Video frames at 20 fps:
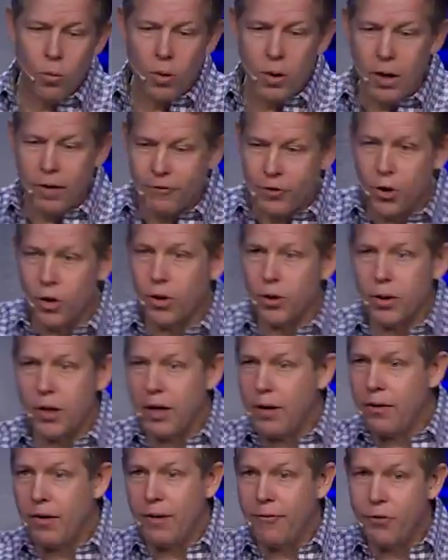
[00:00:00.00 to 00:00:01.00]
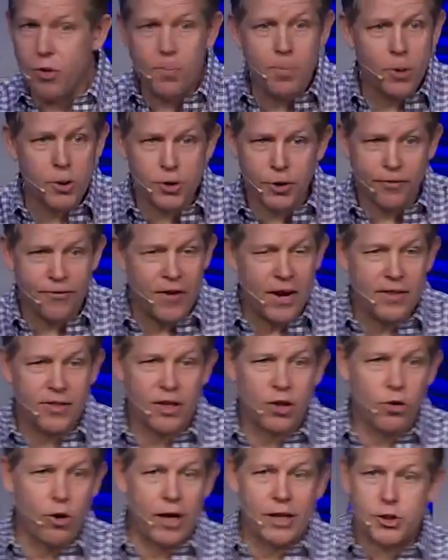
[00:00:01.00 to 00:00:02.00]
if you're if you put your faith
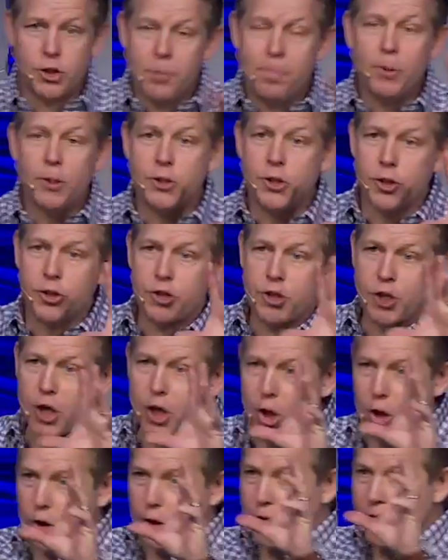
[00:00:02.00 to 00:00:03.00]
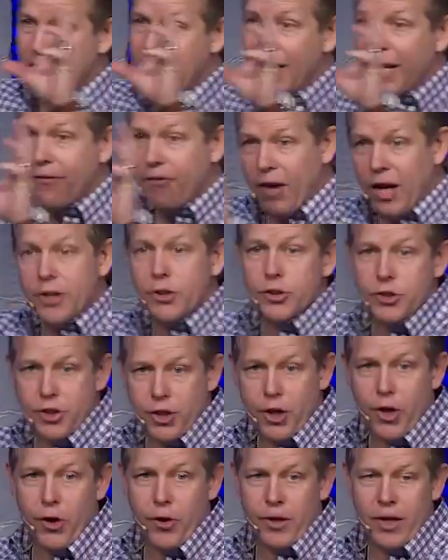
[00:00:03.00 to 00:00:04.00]
in christ you put your security in find your
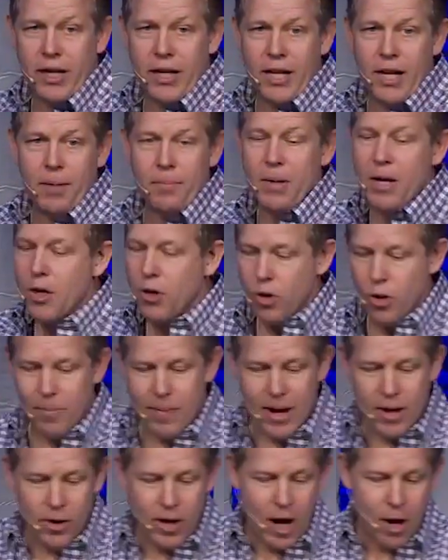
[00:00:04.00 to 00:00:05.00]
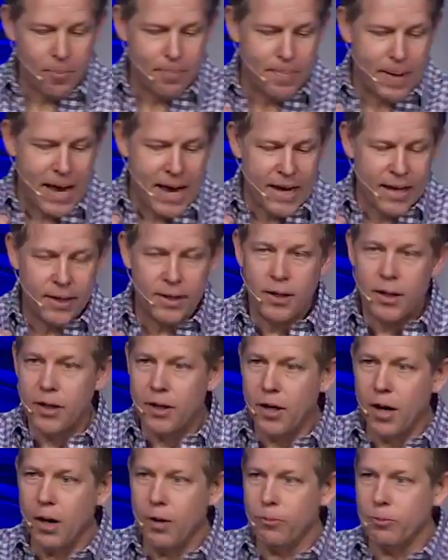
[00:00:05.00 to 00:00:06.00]
security in him no matter how bad
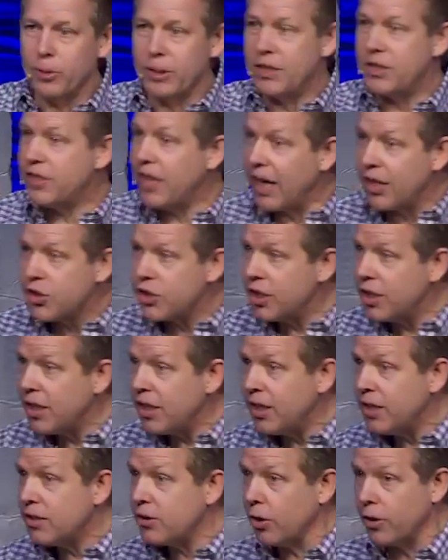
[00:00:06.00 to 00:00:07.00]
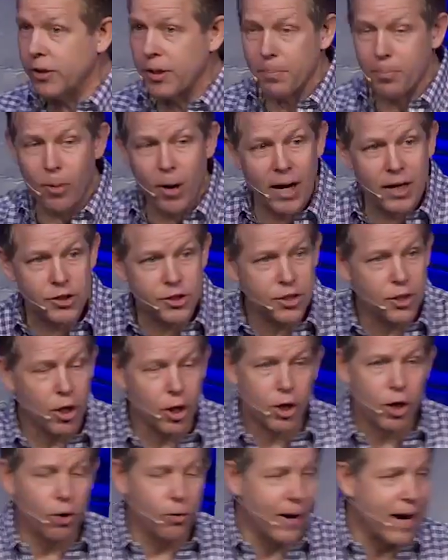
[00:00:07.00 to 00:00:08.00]
a recession is or depression or
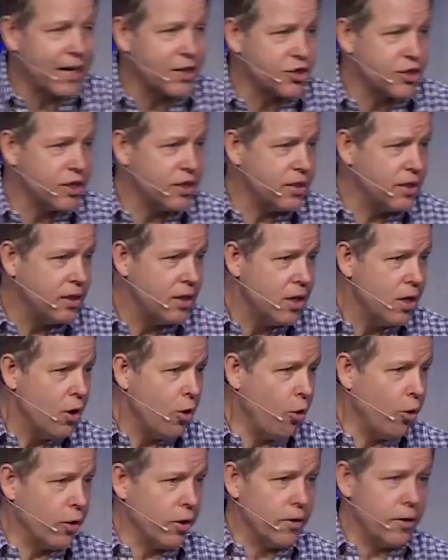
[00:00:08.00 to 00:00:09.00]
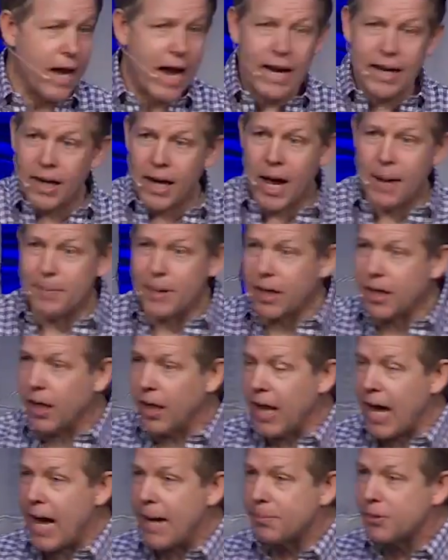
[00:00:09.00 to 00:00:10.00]
correction or economic
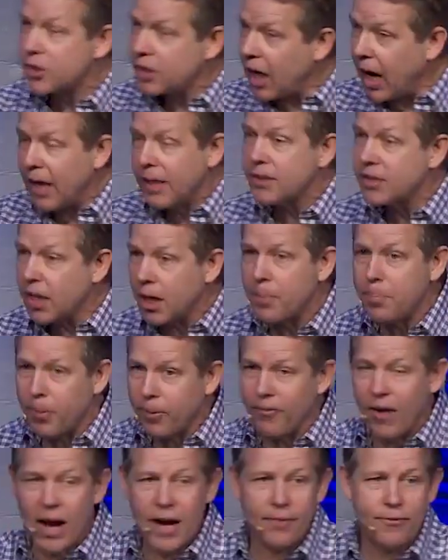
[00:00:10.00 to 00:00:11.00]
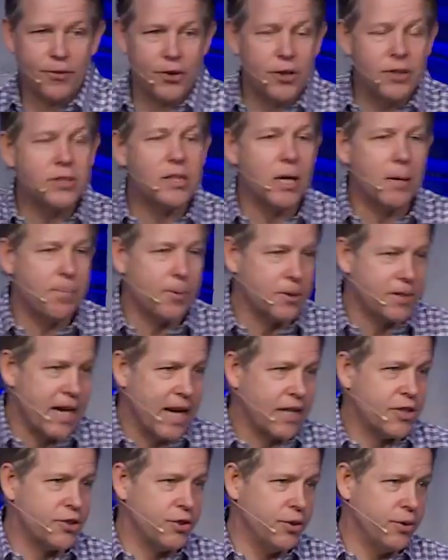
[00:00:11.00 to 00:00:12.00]
collapse god's going to provide for you he's going to
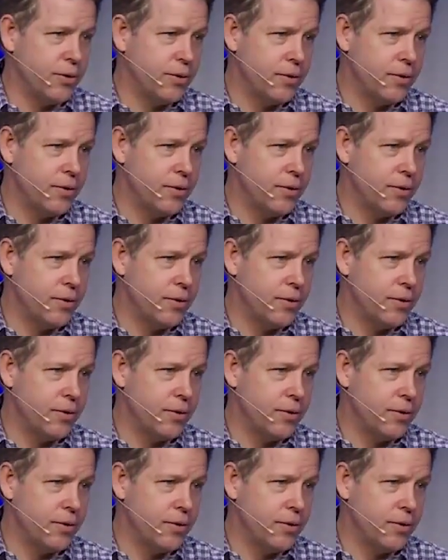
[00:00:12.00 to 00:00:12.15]
protect you